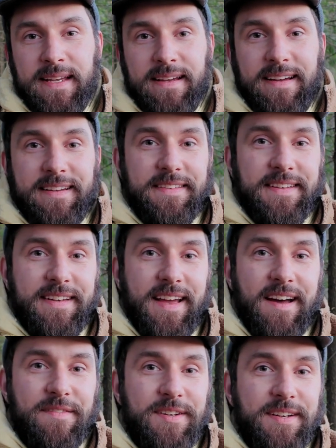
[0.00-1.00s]
and
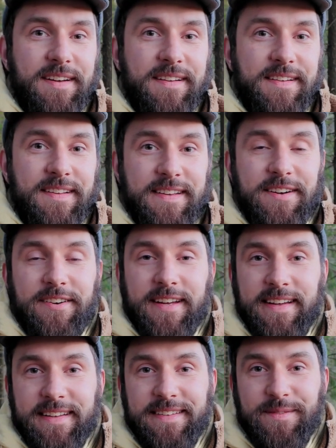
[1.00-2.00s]
having clear
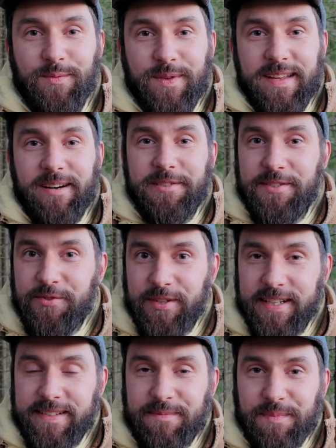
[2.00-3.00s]
head without
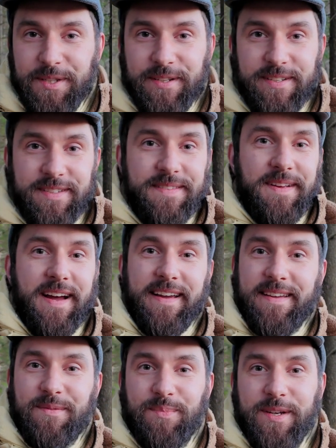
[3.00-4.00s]
stress, because I
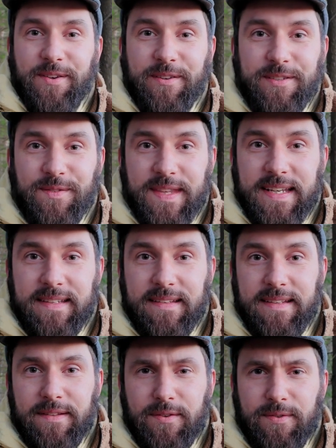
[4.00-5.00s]
can be also
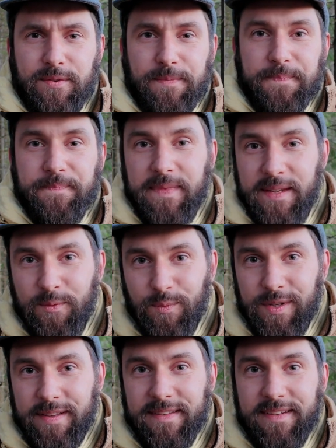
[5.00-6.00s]
thinking that, oh,
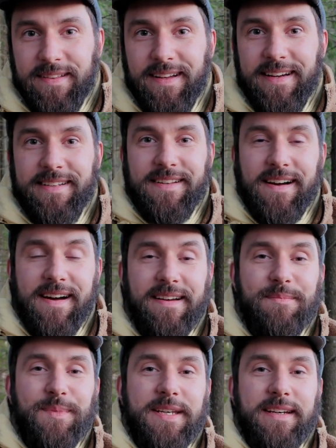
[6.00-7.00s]
will the clients
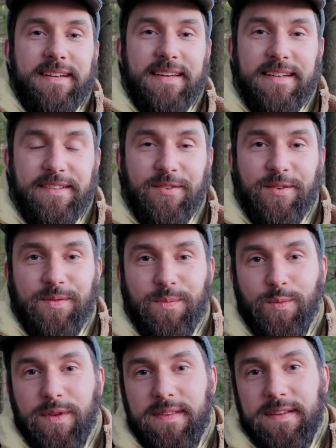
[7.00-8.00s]
hire me again, or
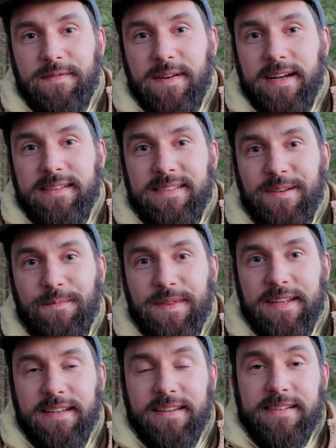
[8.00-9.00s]
will they find
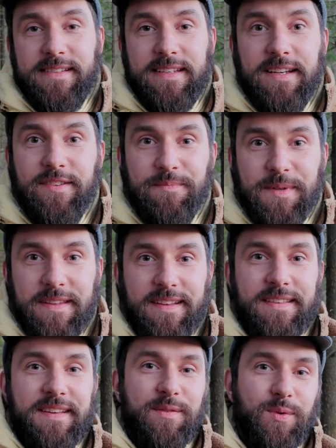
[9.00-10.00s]
something instead of me
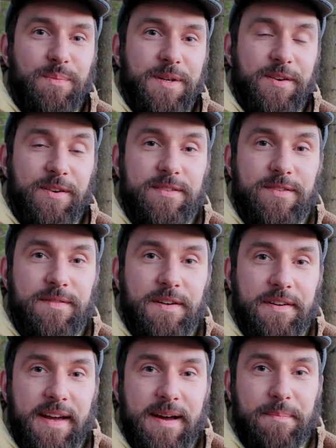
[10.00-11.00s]
that they will be also
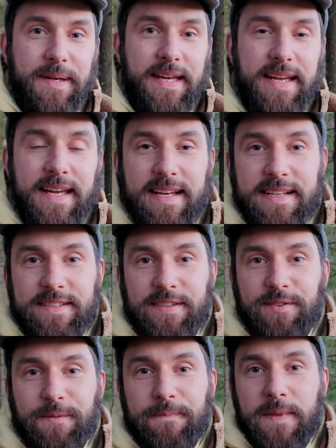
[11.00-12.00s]
very happy?
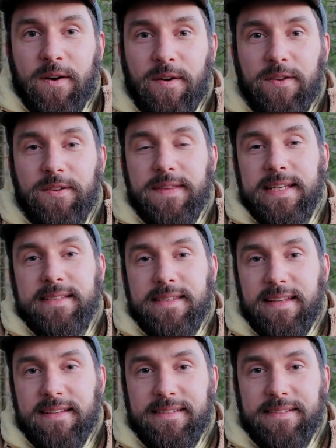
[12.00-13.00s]
So all of these
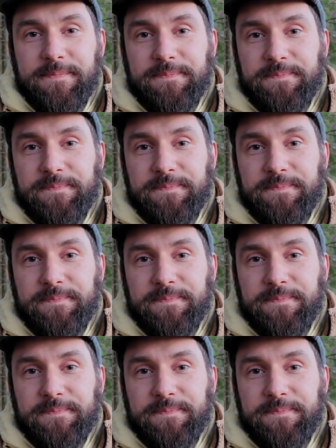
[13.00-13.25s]
things